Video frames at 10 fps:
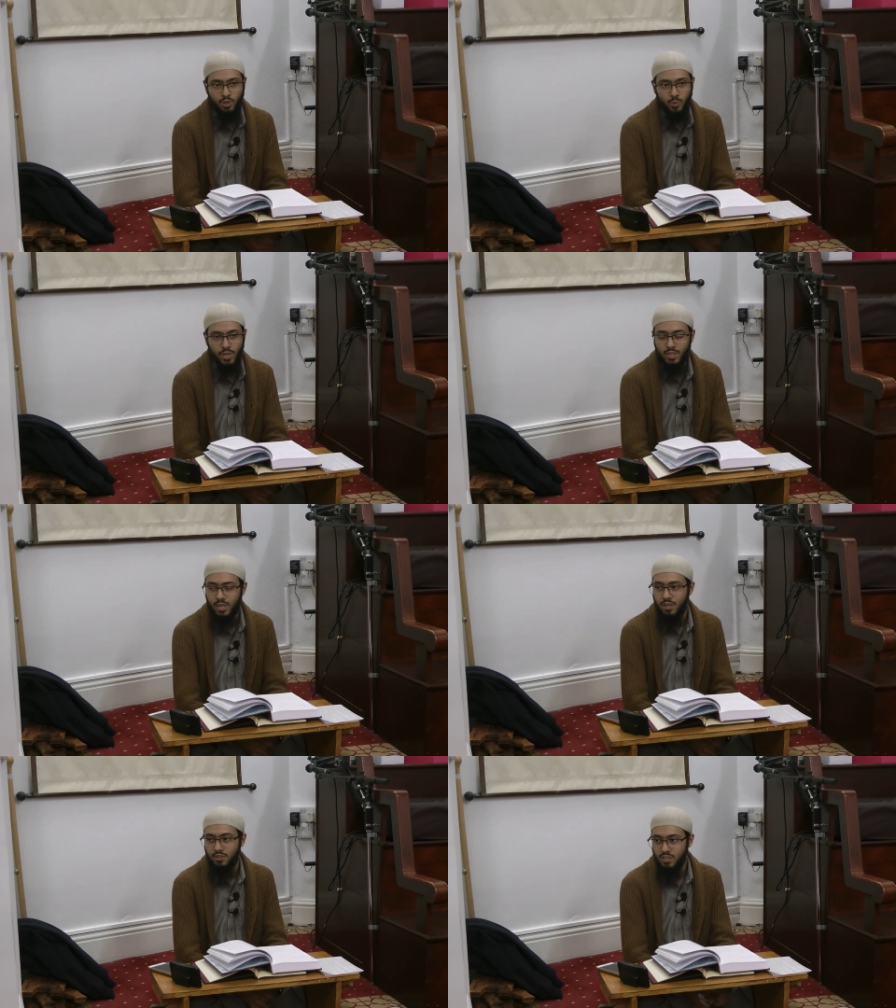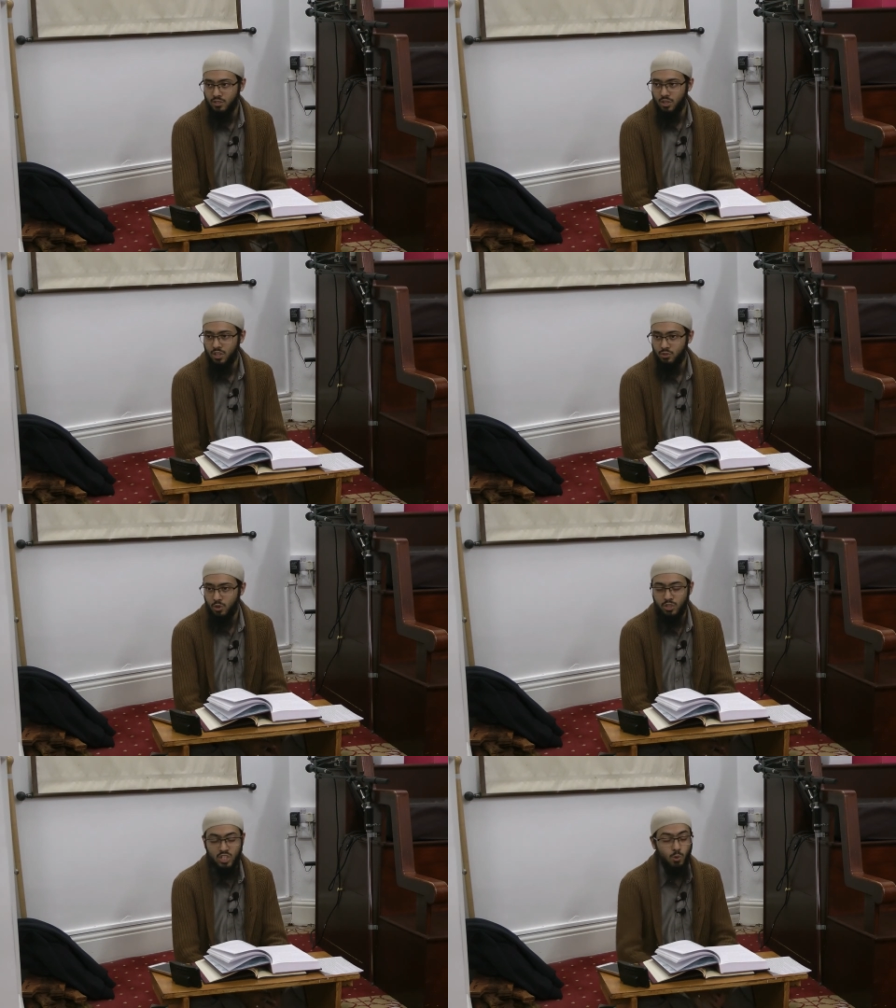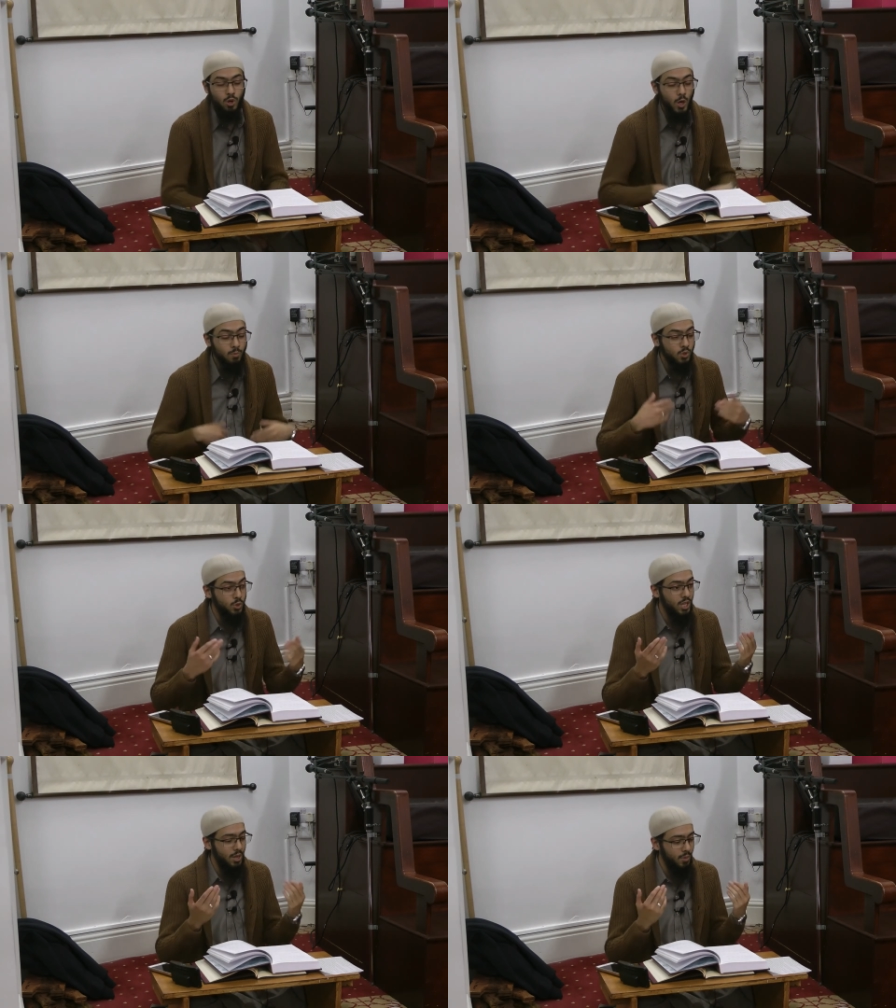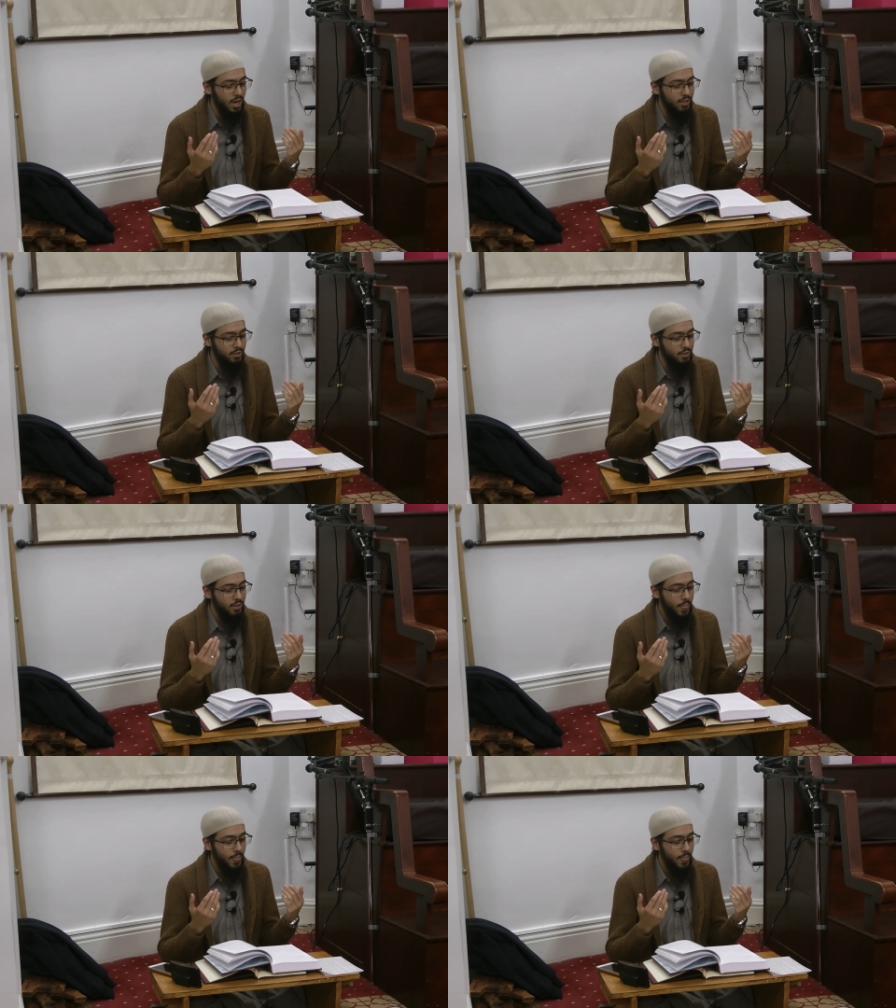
the way a king sits on his throne. This is what comes to their mind.